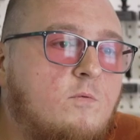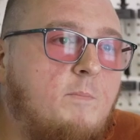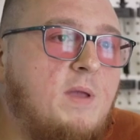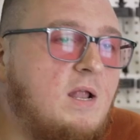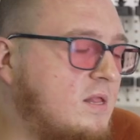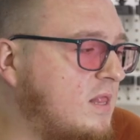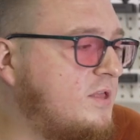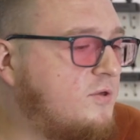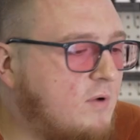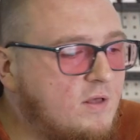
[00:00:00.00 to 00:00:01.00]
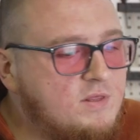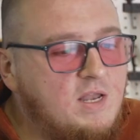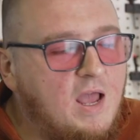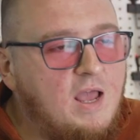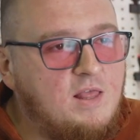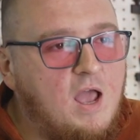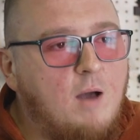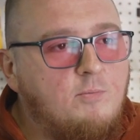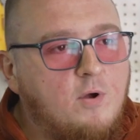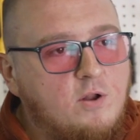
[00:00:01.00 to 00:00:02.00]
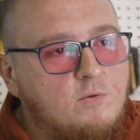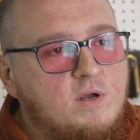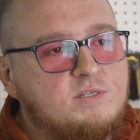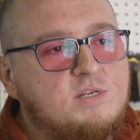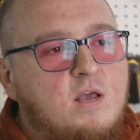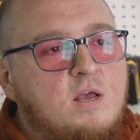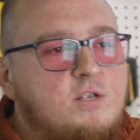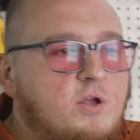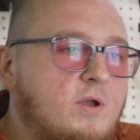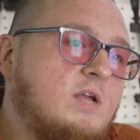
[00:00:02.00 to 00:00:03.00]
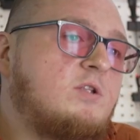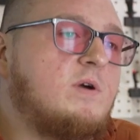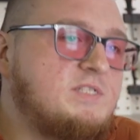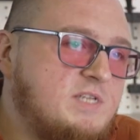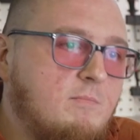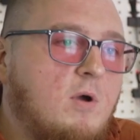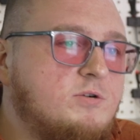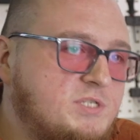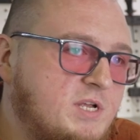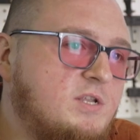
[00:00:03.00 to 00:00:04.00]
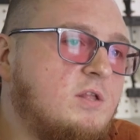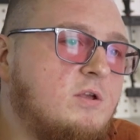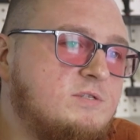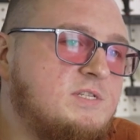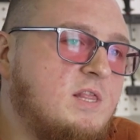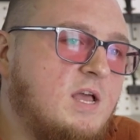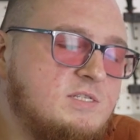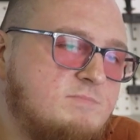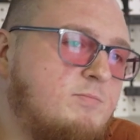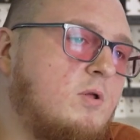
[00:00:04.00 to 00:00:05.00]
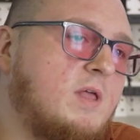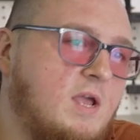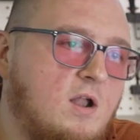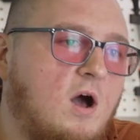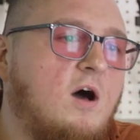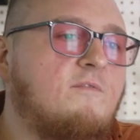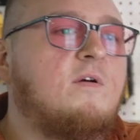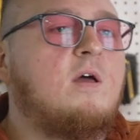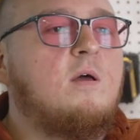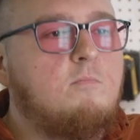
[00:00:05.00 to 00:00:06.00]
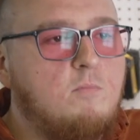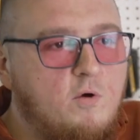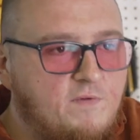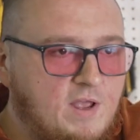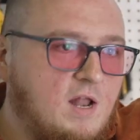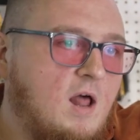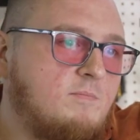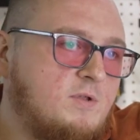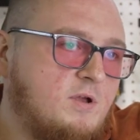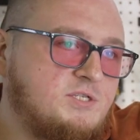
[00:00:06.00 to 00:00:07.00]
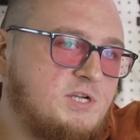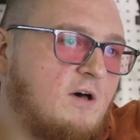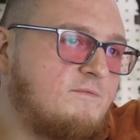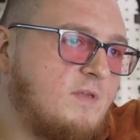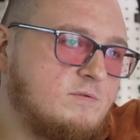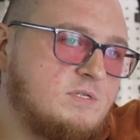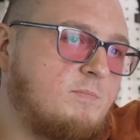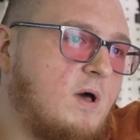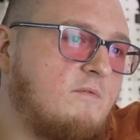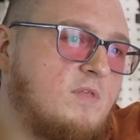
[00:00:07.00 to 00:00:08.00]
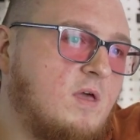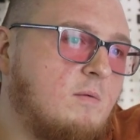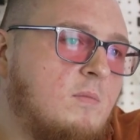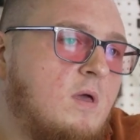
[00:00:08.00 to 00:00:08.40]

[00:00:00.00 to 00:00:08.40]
repeatedly throughout the day, the operator was doing a twisting motion to loosen this, pulling it off, moving it up to a shelf that was above them,